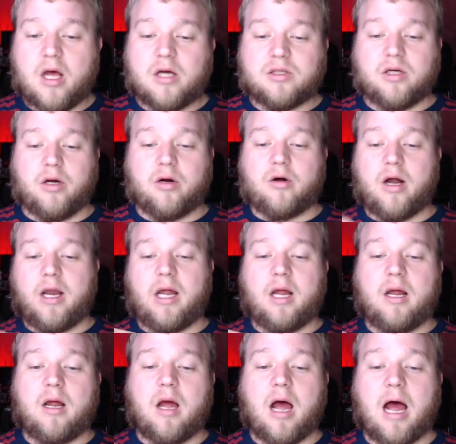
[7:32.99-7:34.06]
So you're
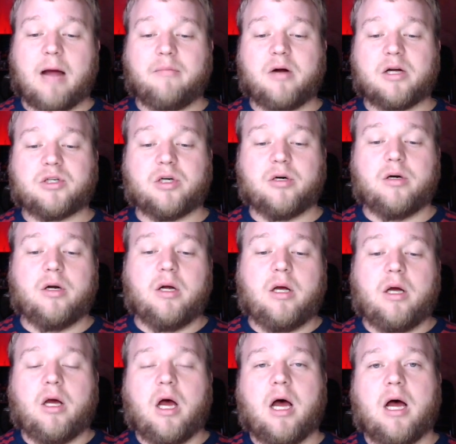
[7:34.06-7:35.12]
creating high pressure,
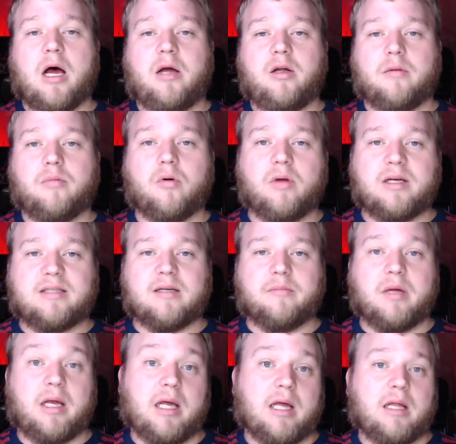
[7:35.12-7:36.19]
you're pulling
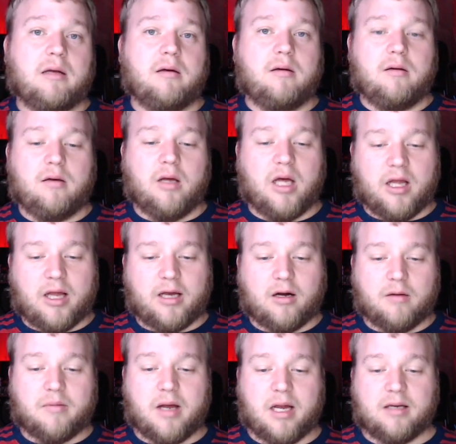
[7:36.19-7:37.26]
something in like
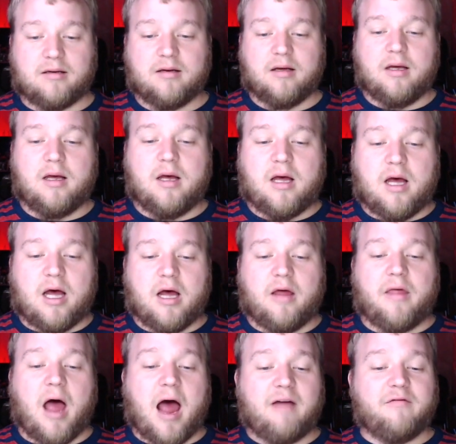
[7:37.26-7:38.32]
our paint.
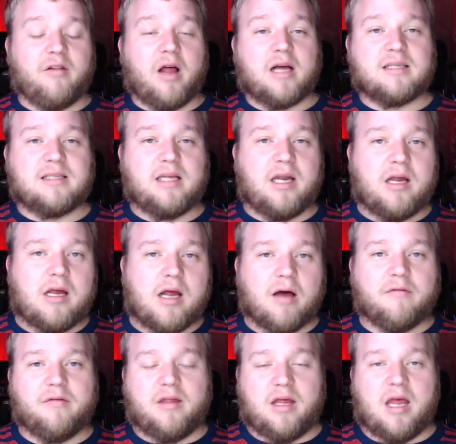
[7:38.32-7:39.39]
The high velocity
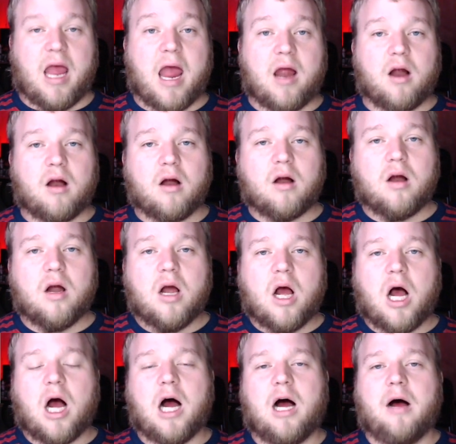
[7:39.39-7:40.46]
of the air
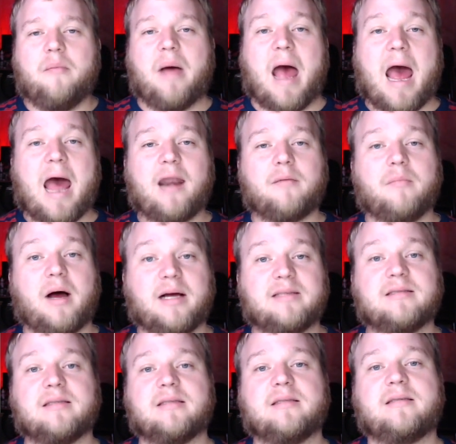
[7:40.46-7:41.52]

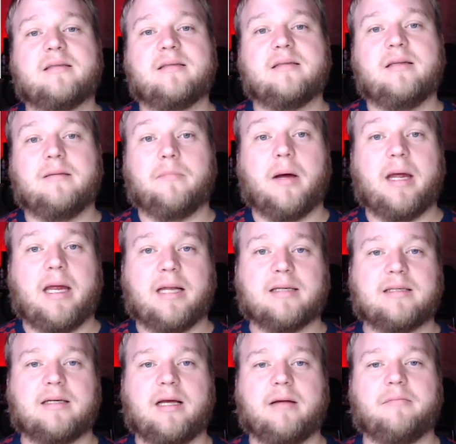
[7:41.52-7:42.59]
atomizes the
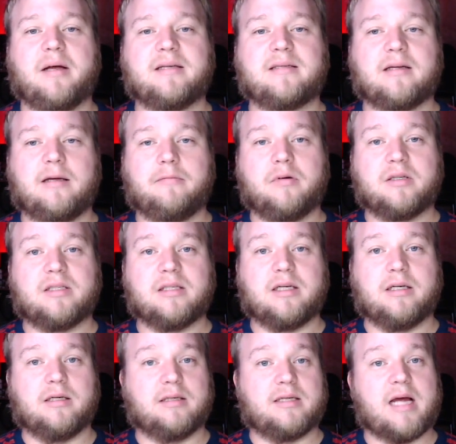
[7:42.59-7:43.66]
paint and basically puts it
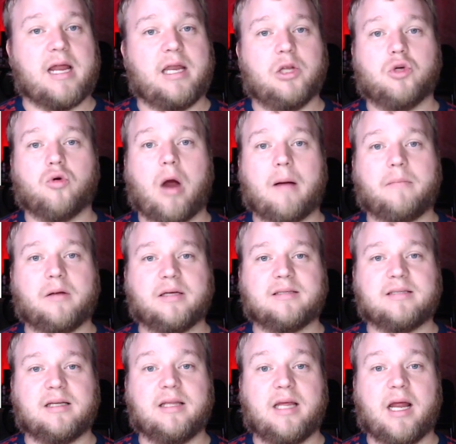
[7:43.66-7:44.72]
into tiny droplets
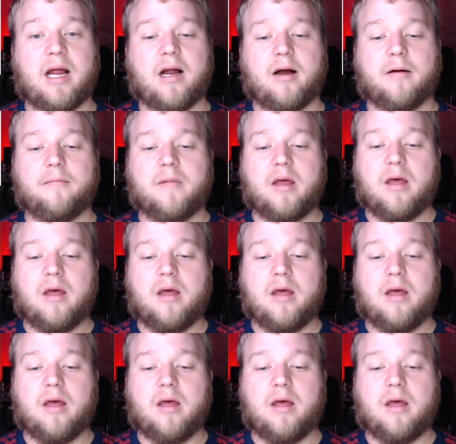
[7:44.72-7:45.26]
in the air.